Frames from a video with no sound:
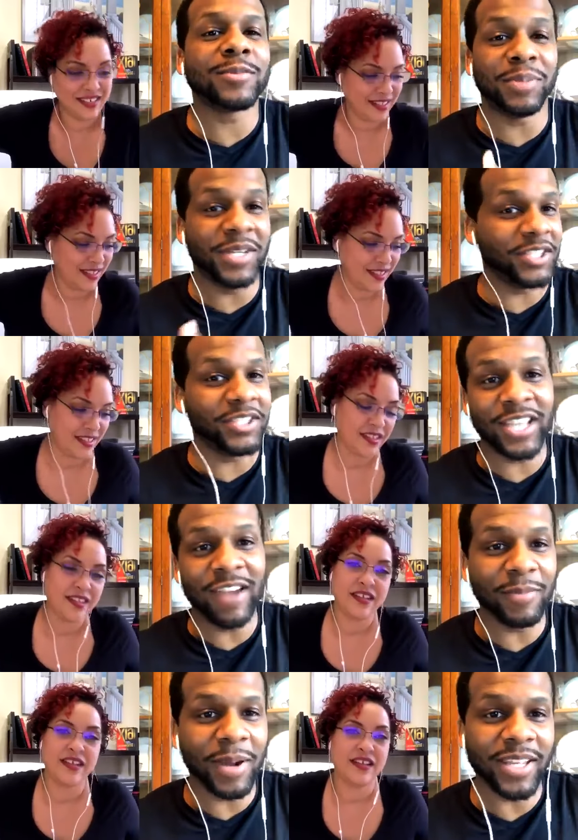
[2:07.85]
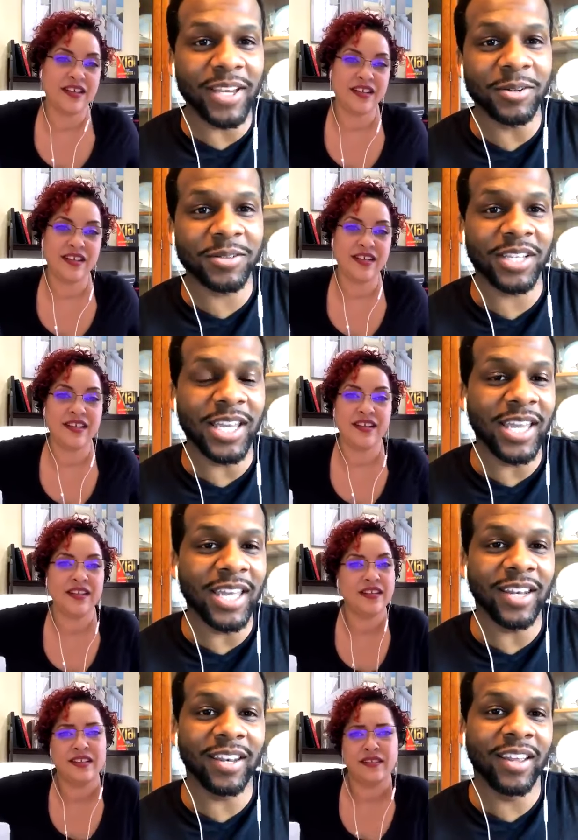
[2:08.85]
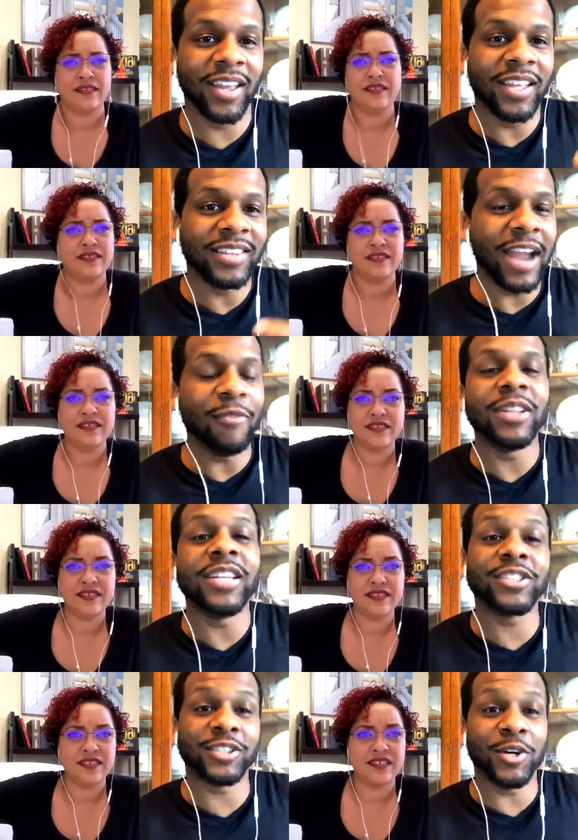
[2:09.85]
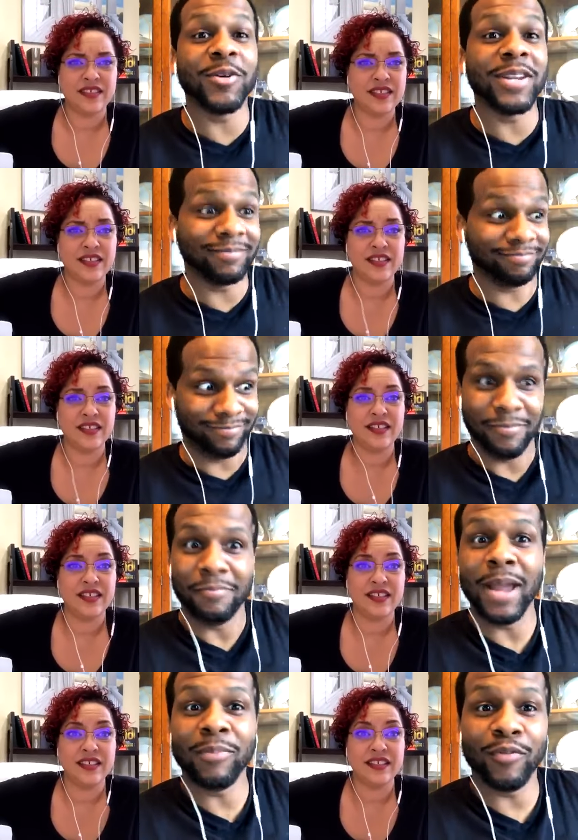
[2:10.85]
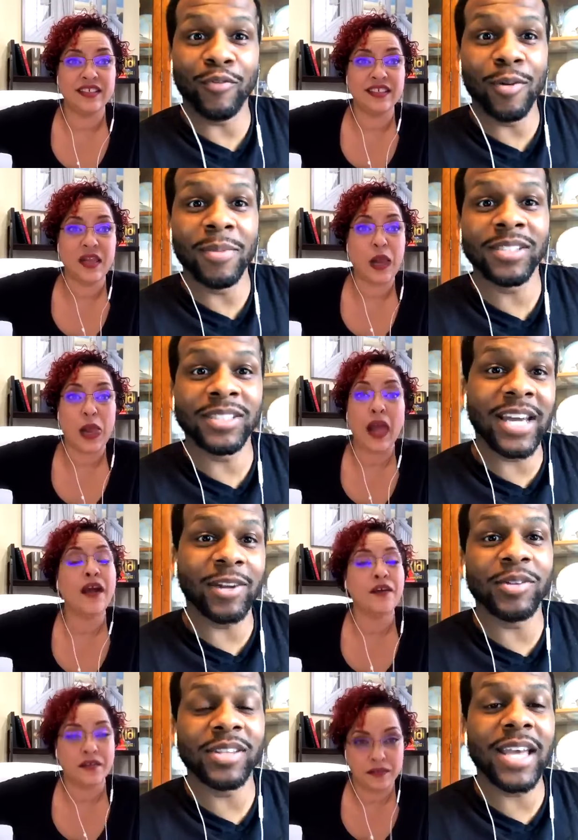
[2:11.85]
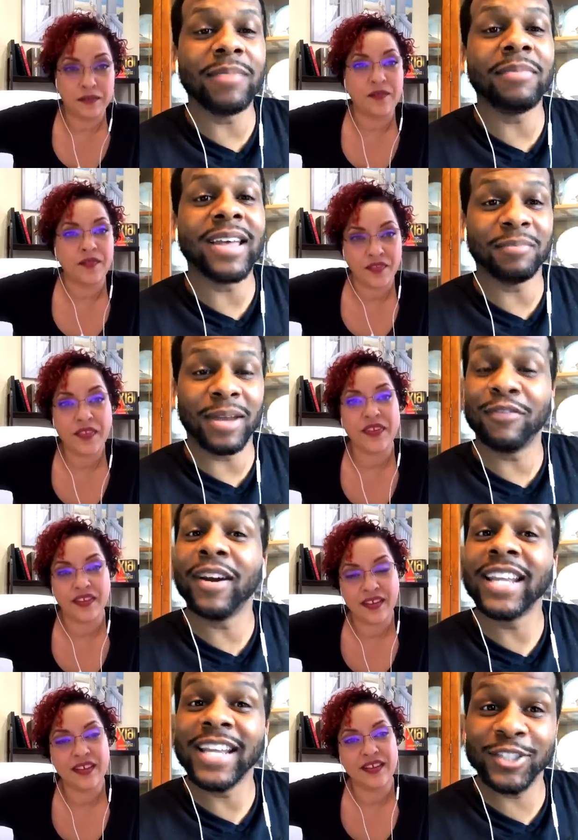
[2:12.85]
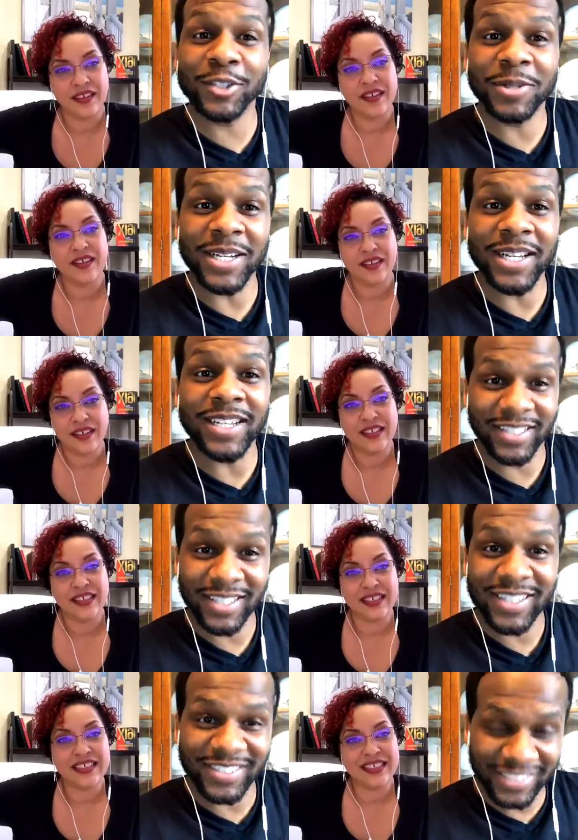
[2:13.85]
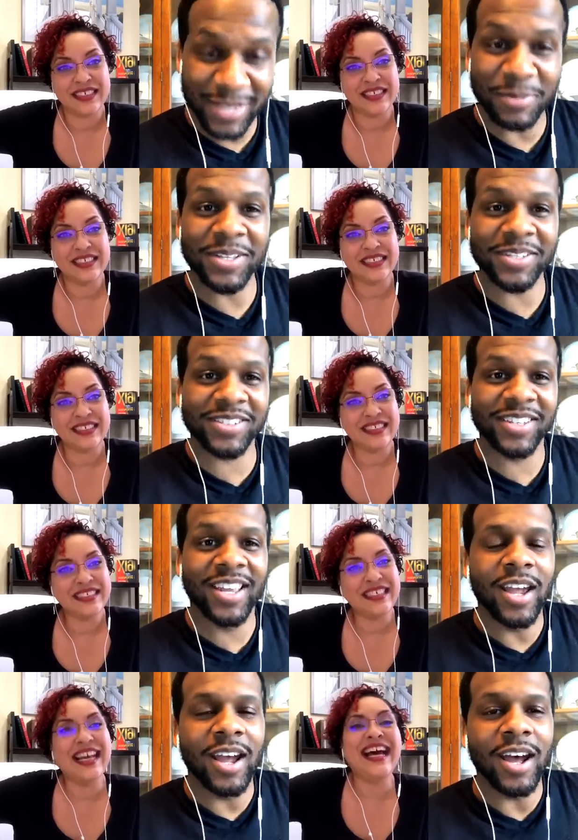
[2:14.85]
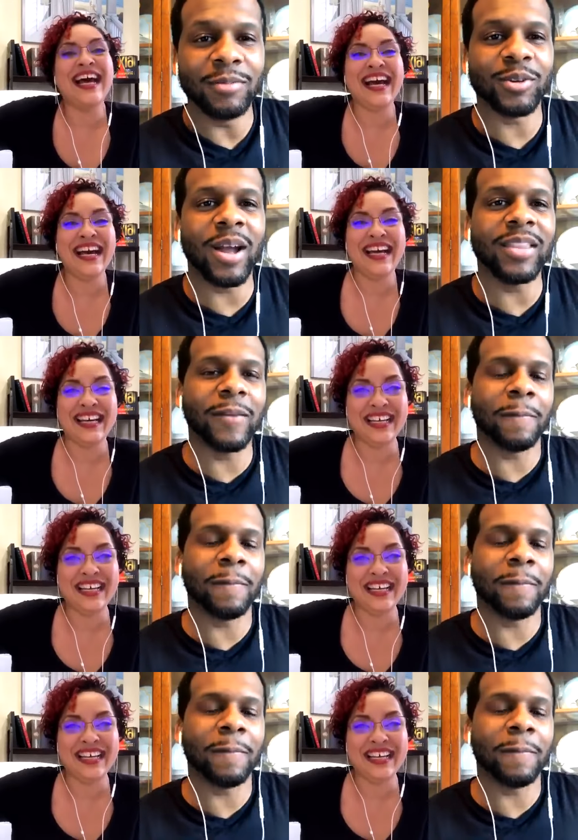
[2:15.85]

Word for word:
Speaker 1: pitching to everybody else, and that really showed in my performance and not only that my my financial uh, statements. Uh, so I,